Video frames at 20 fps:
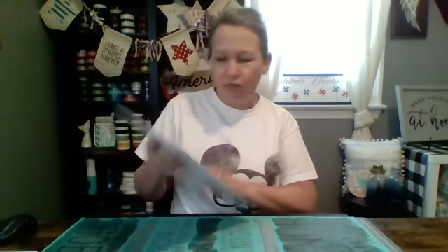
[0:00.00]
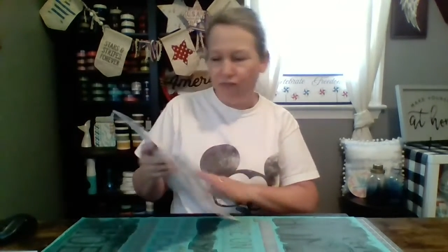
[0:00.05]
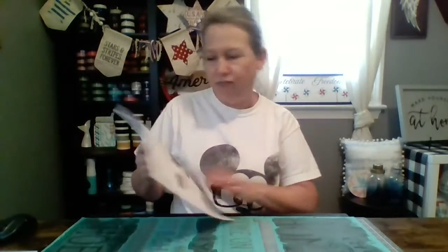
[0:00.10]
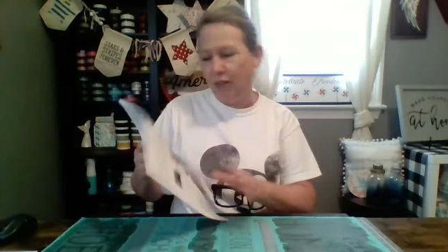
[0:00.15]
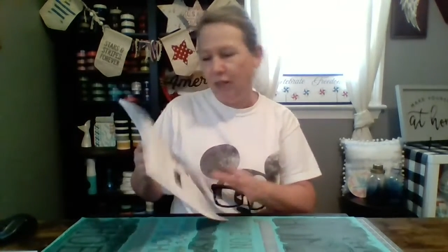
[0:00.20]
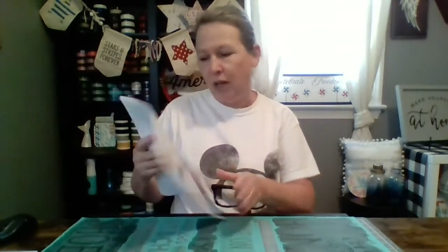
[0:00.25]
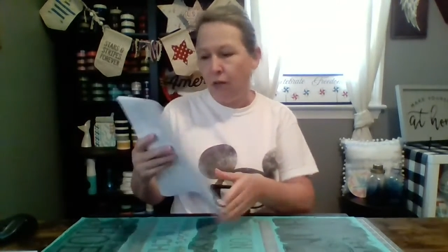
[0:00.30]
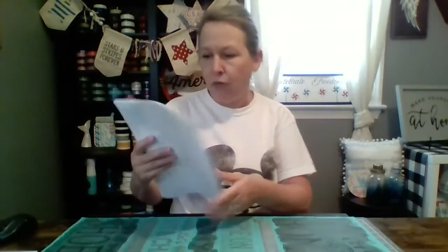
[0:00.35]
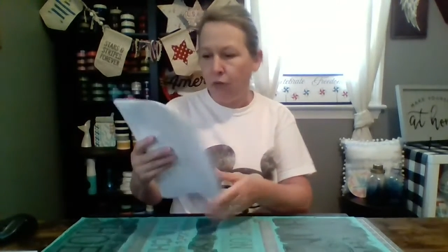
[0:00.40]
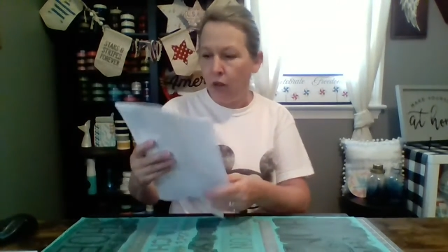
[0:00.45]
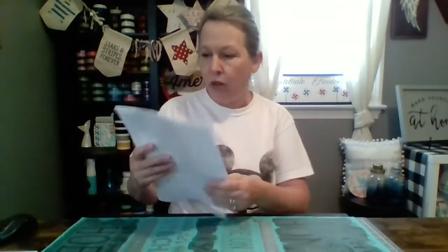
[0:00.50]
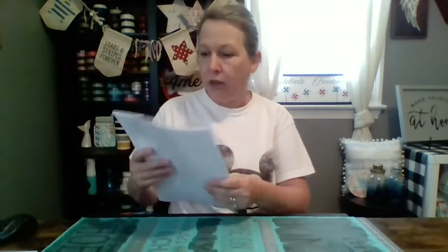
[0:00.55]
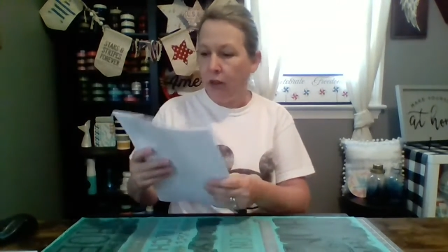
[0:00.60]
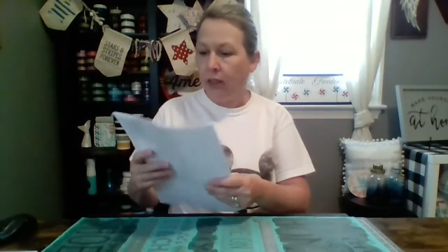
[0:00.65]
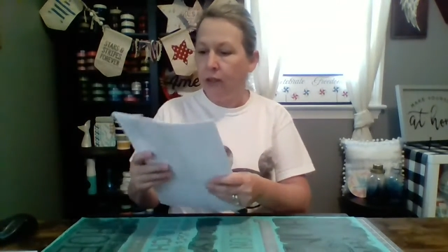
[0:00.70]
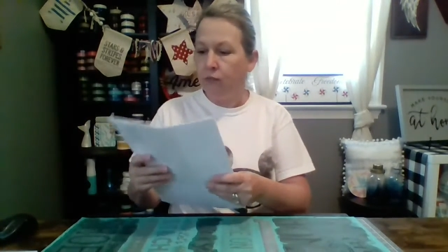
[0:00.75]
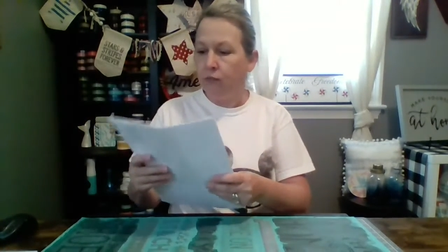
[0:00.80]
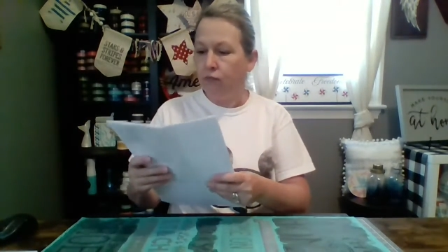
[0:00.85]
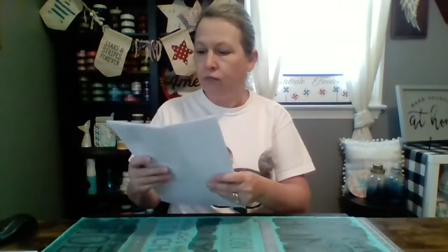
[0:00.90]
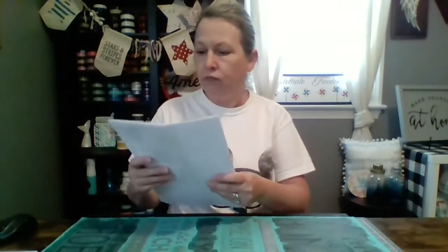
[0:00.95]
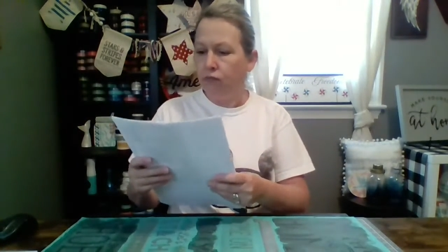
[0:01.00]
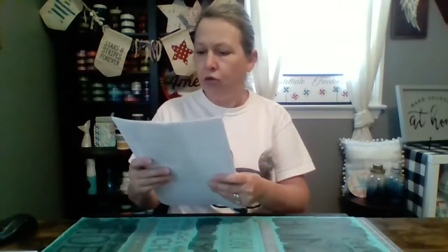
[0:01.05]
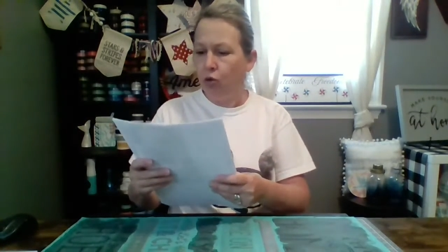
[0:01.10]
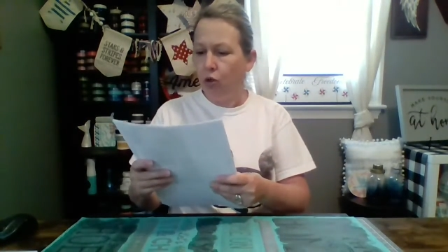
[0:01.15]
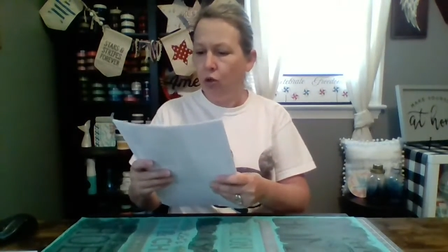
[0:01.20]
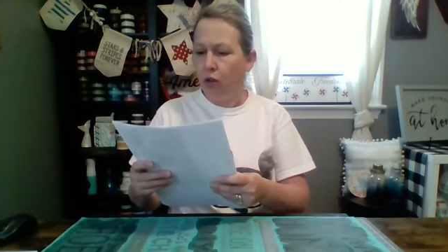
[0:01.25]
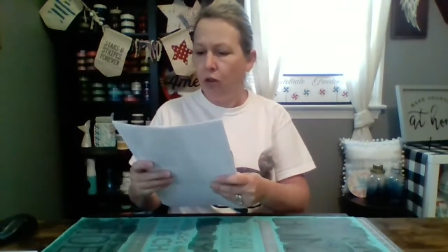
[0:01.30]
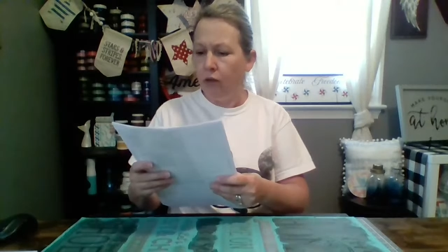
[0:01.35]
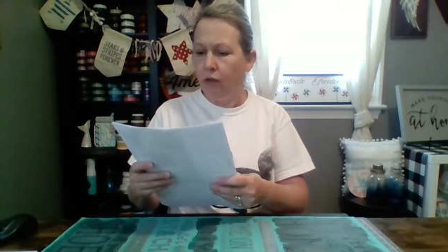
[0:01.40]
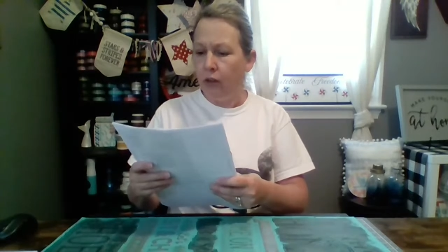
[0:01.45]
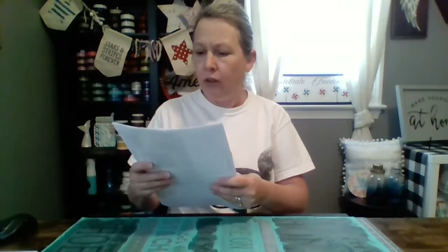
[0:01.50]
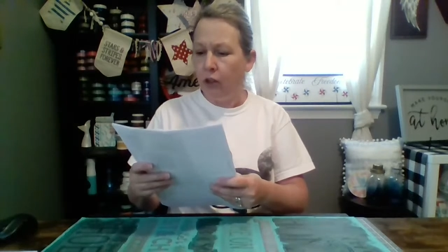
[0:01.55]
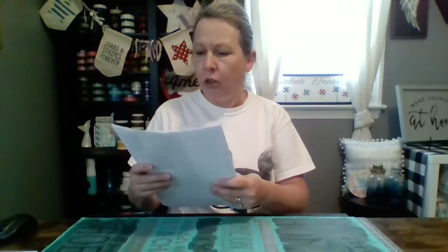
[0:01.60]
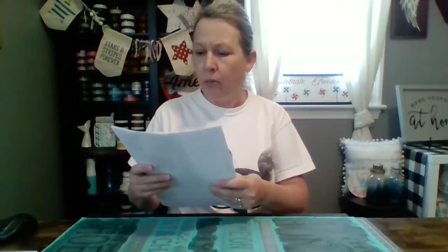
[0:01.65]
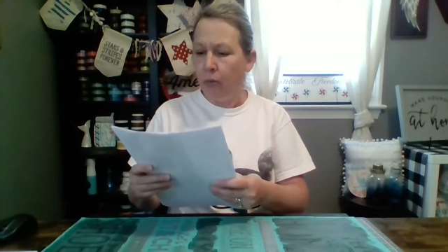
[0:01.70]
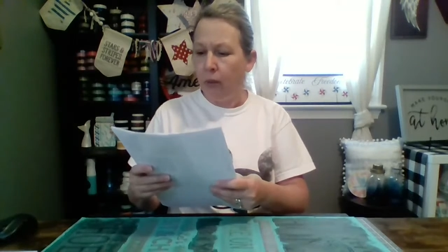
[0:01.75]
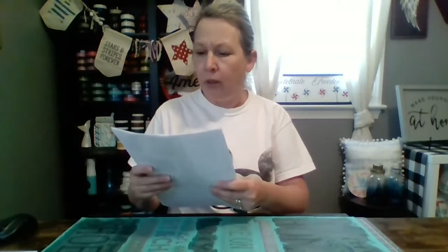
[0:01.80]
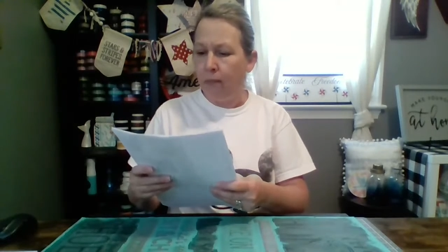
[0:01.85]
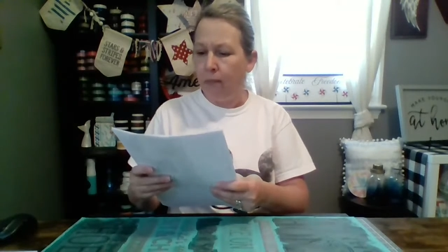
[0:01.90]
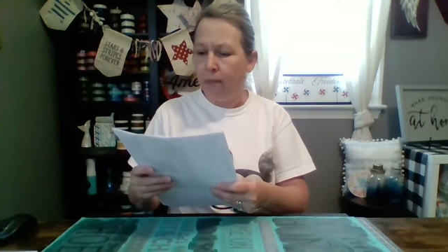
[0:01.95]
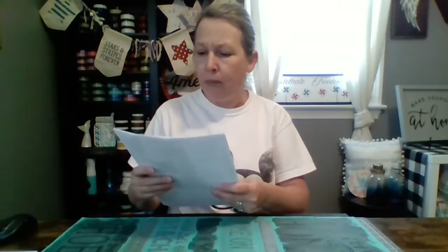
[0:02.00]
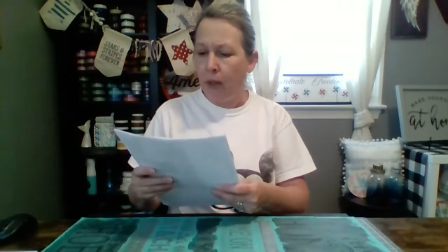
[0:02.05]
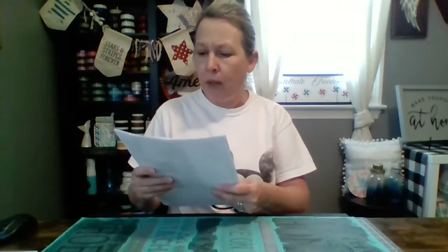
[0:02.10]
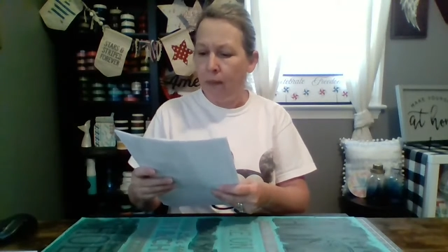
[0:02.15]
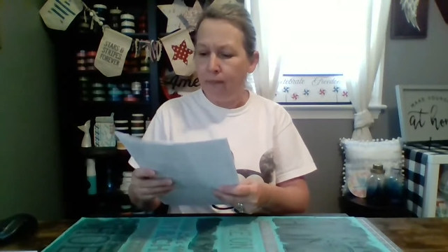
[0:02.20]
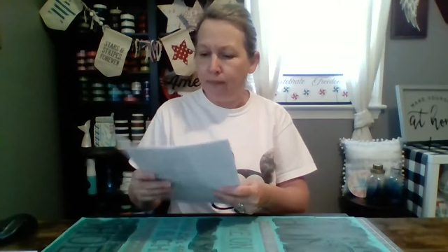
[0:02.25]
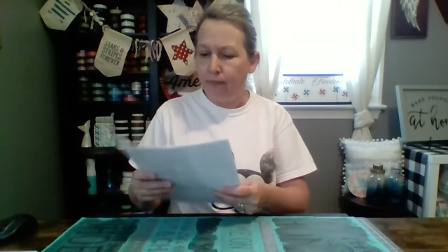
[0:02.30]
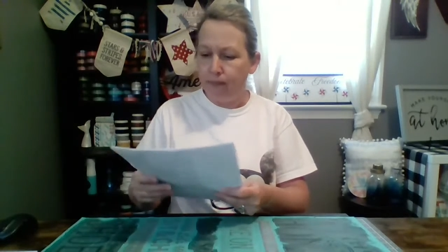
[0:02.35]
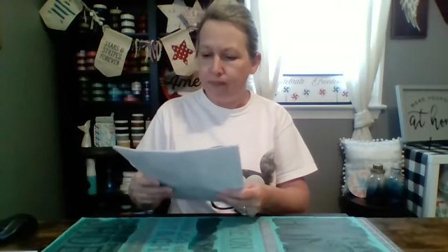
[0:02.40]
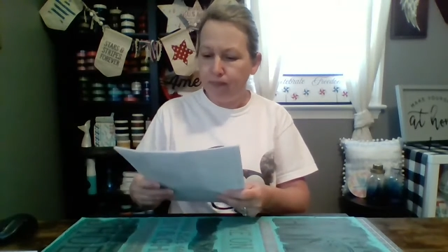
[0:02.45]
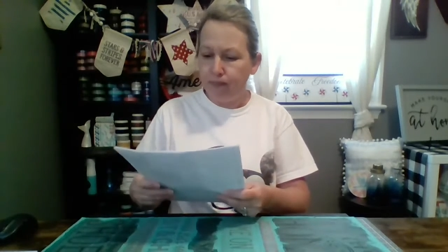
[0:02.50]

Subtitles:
not really. Sort of a little bit, but